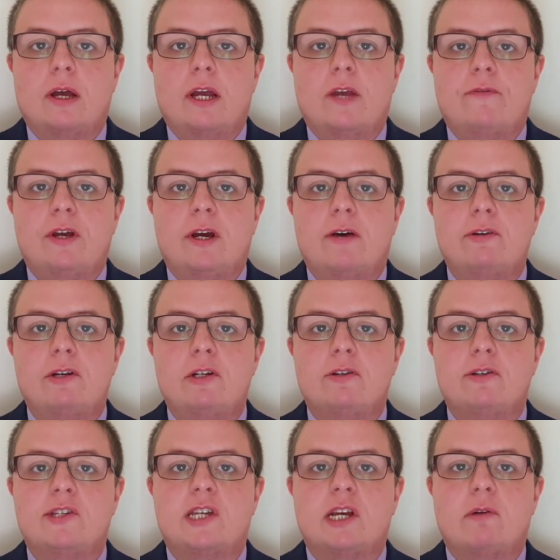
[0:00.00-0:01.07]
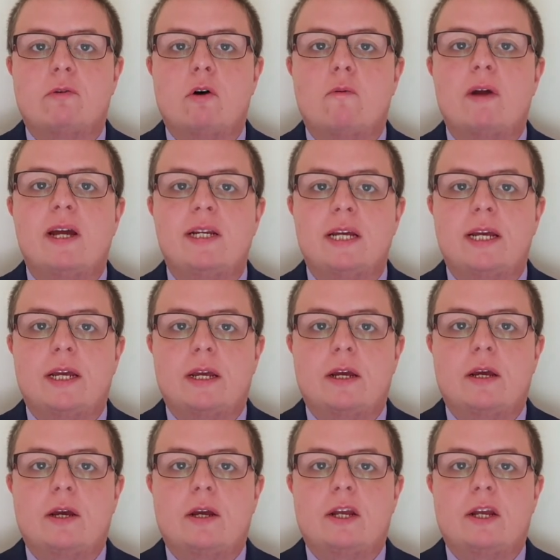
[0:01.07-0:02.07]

if you haven't done so already,